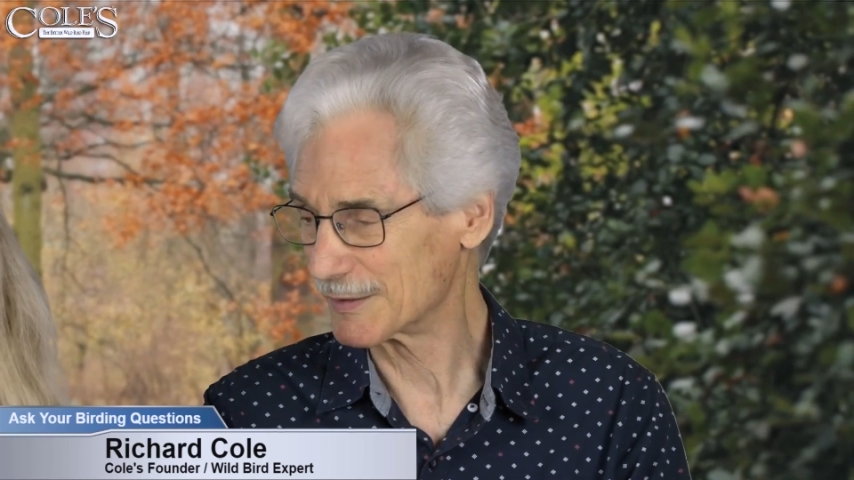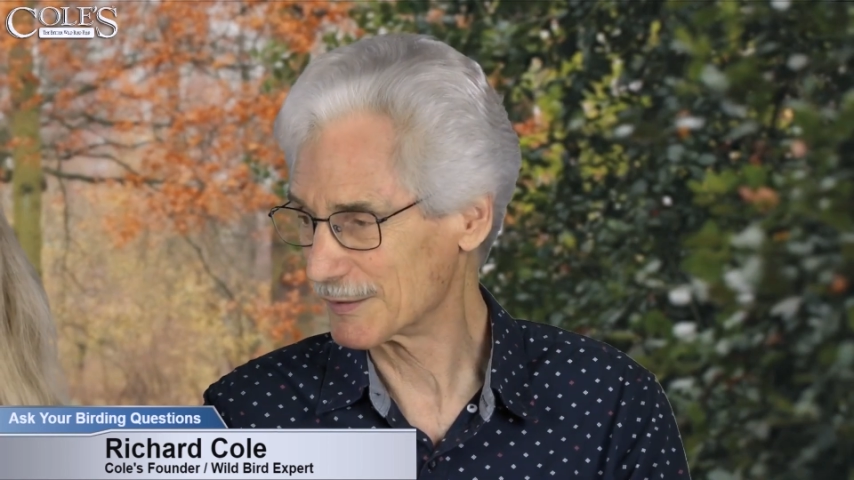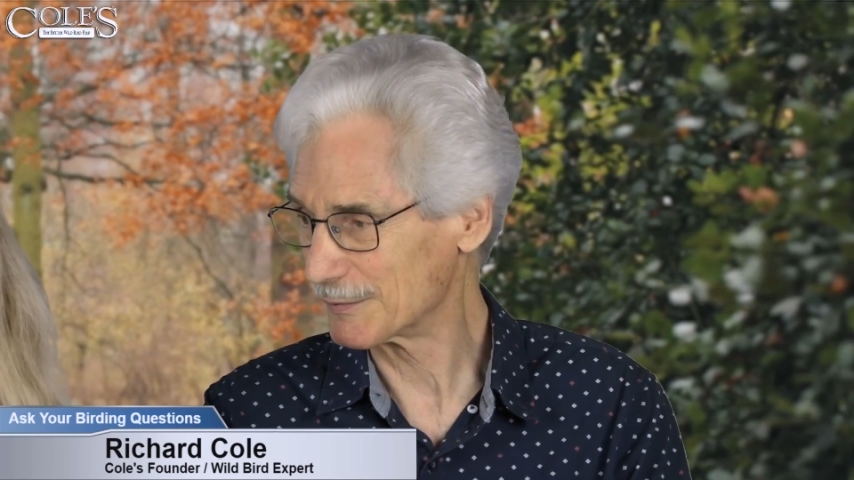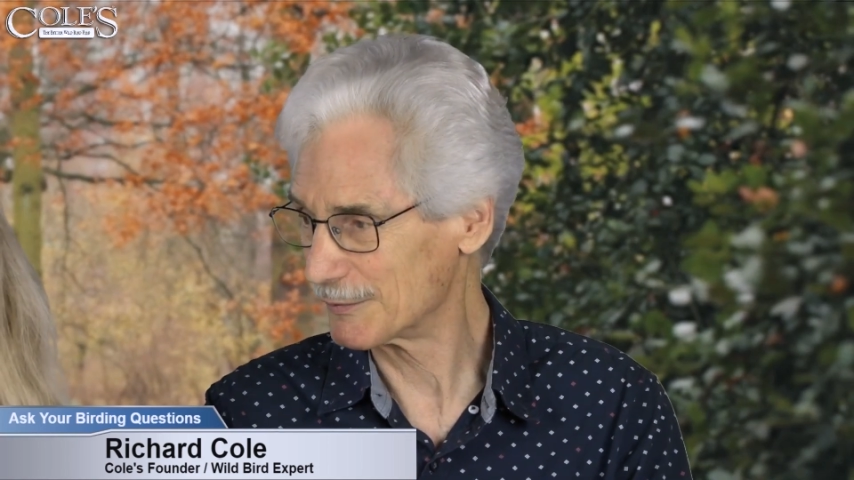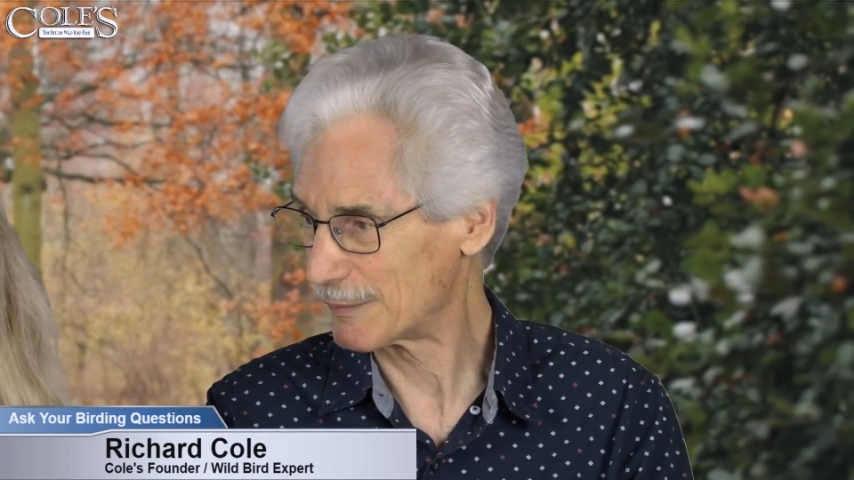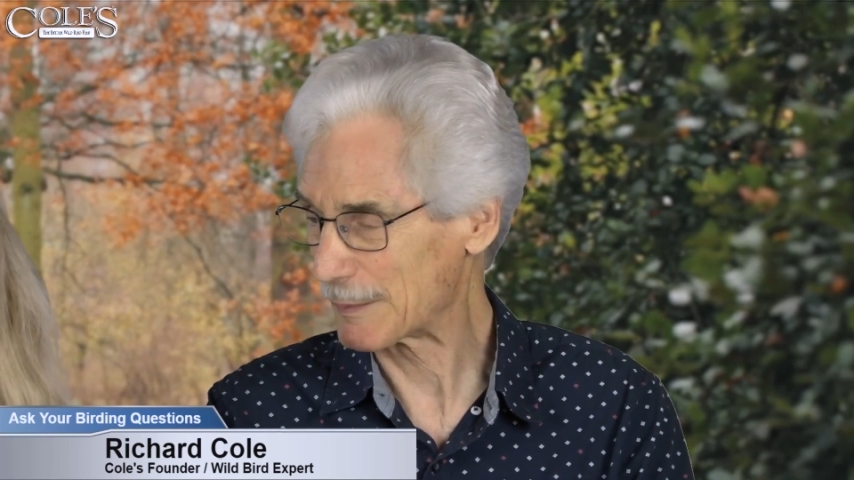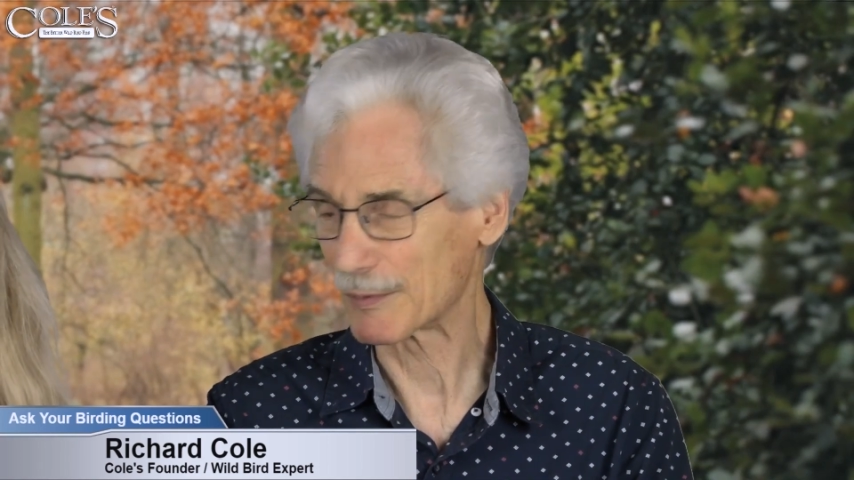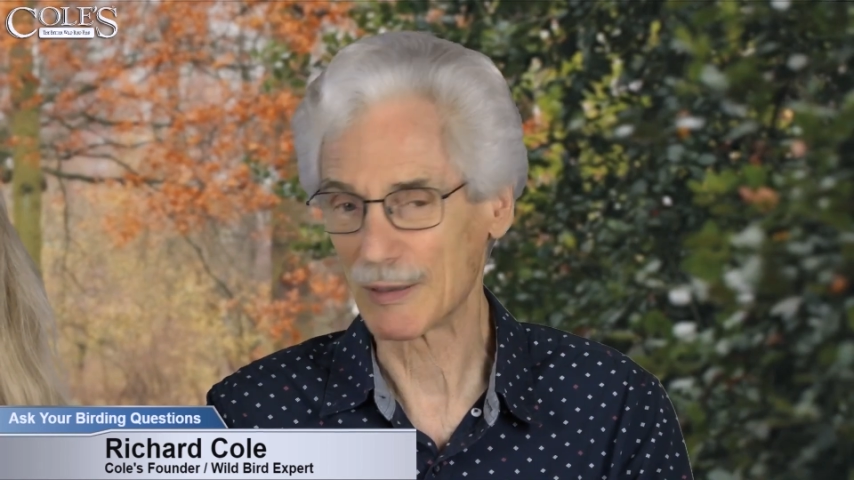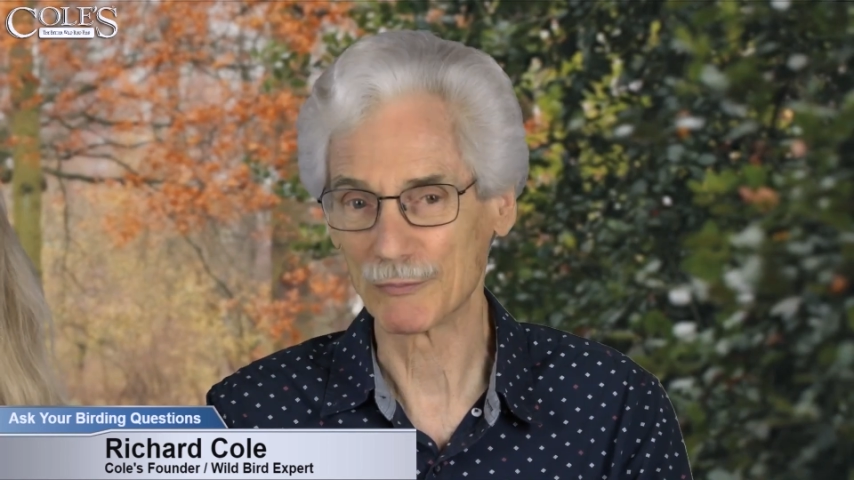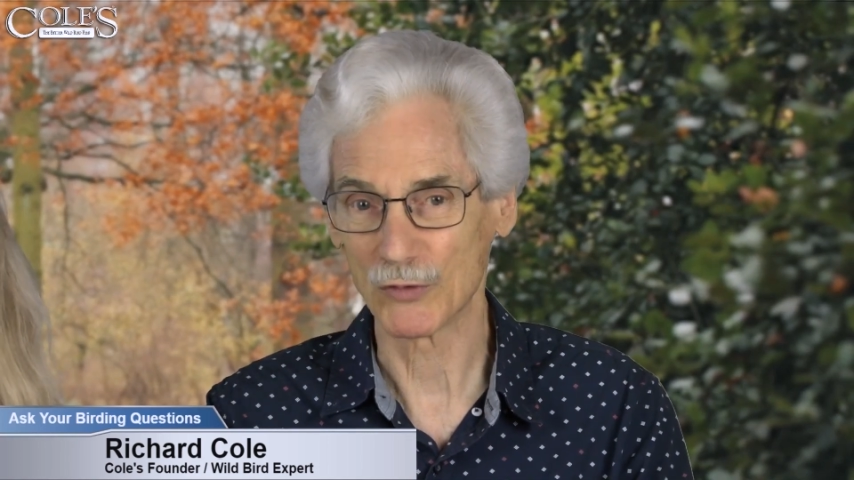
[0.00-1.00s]
the
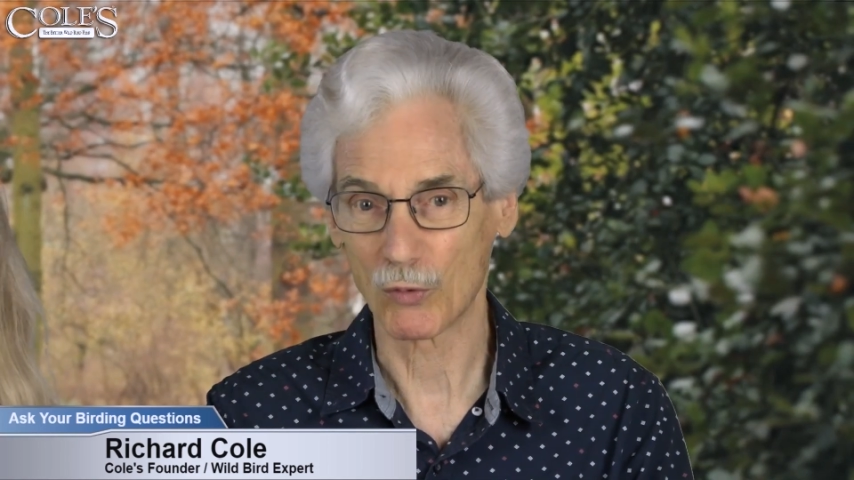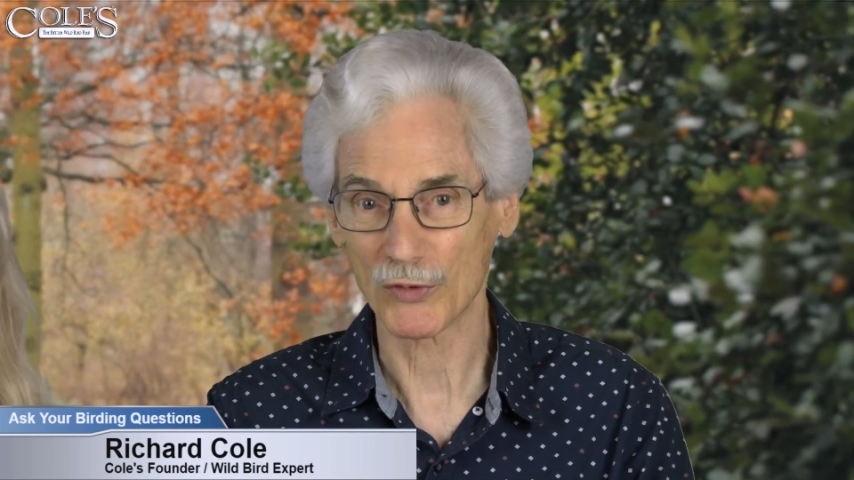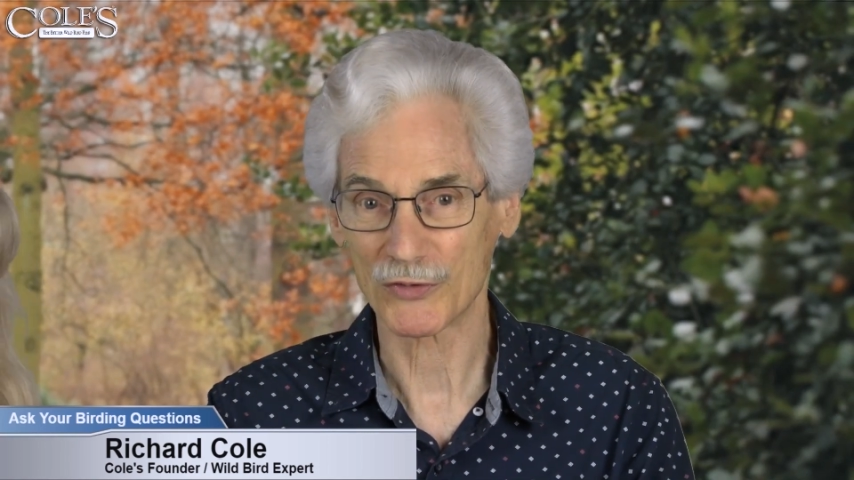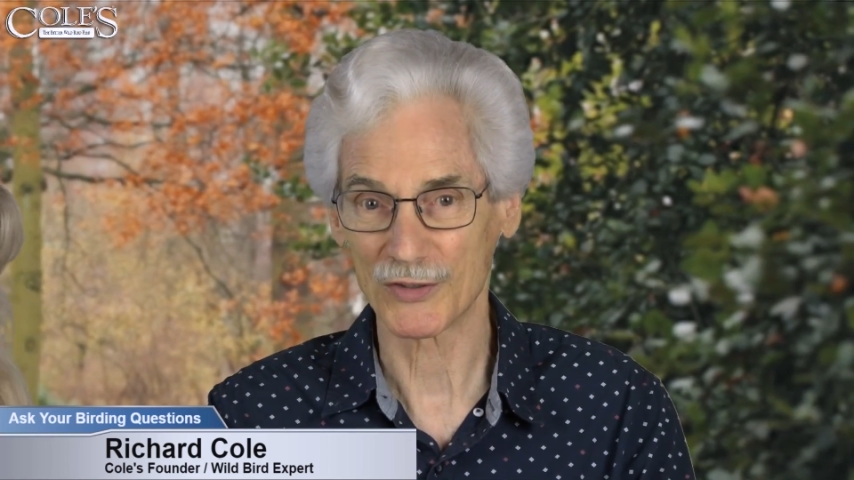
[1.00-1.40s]
people up north,